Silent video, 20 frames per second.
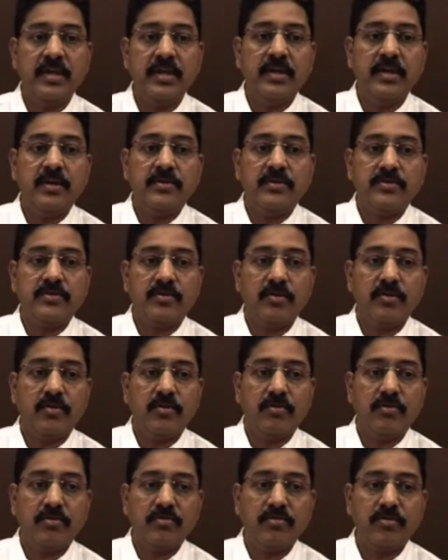So
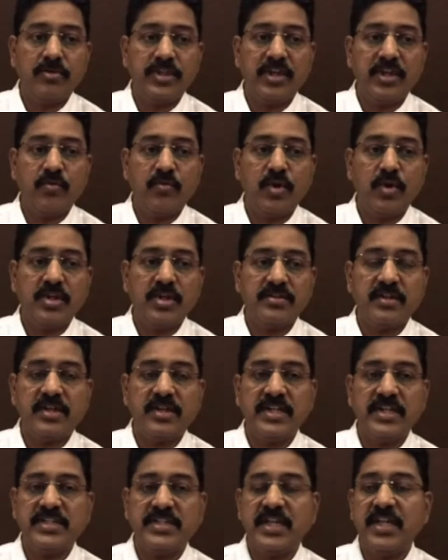good thing was the
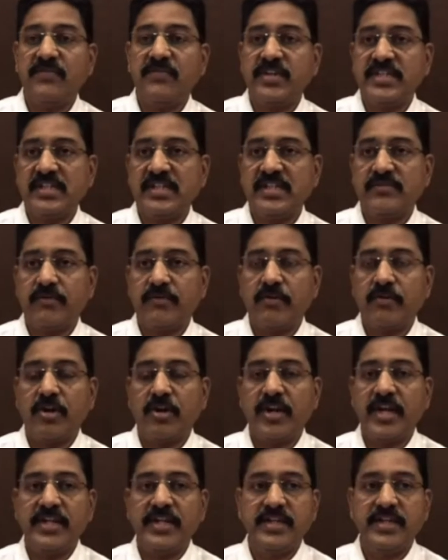distally vessels were all right
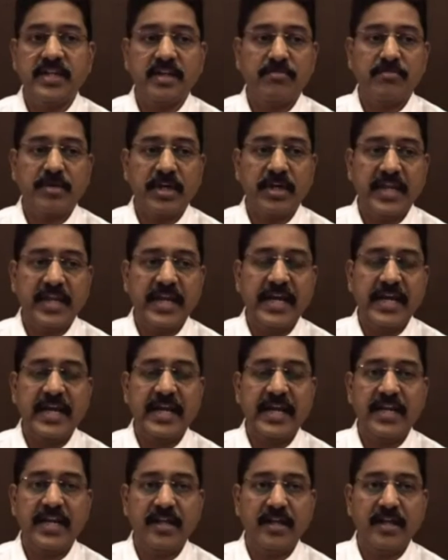here, but he had
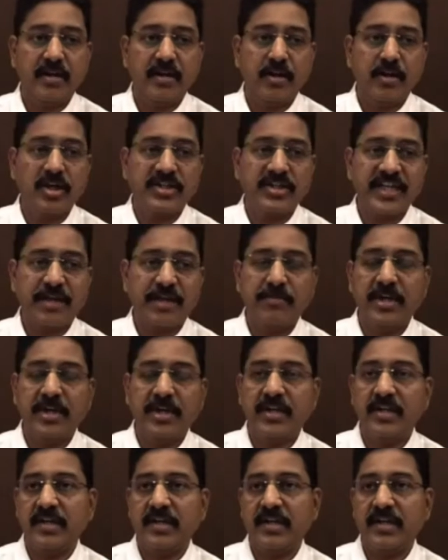a long segment
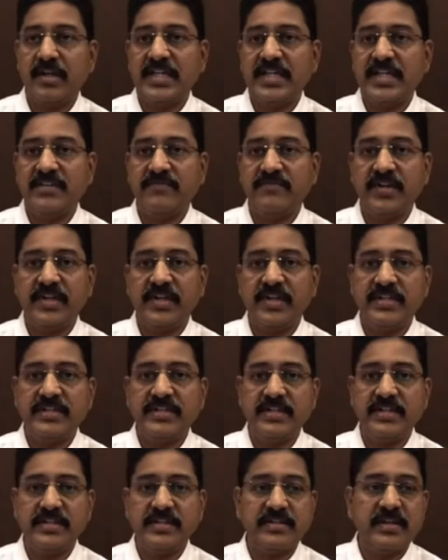calcific disease
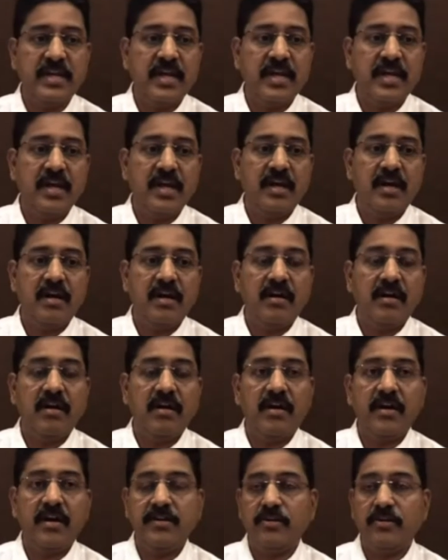in
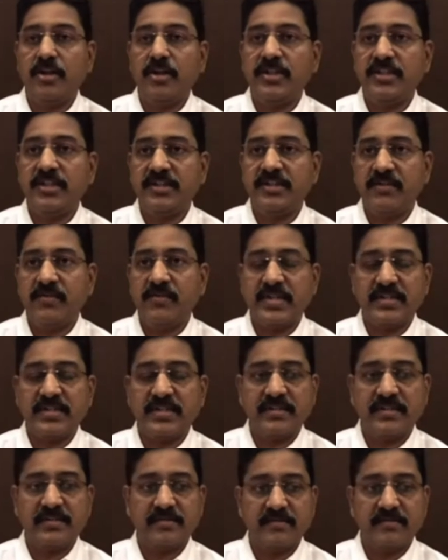all the three vessels.